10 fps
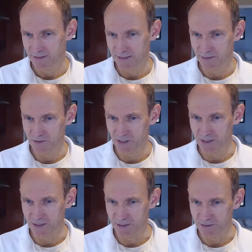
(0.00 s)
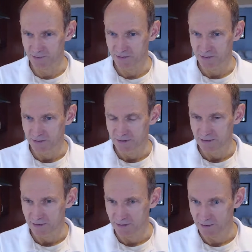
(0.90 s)
understanding it.
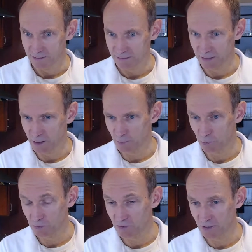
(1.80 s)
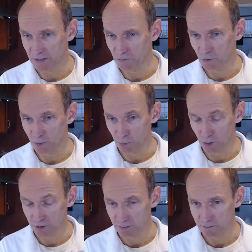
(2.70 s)
Can you post a link to your
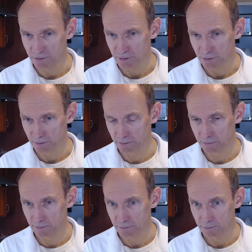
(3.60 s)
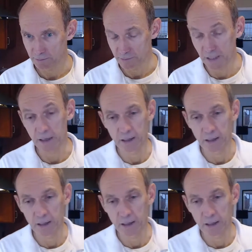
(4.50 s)
blog? Yeah,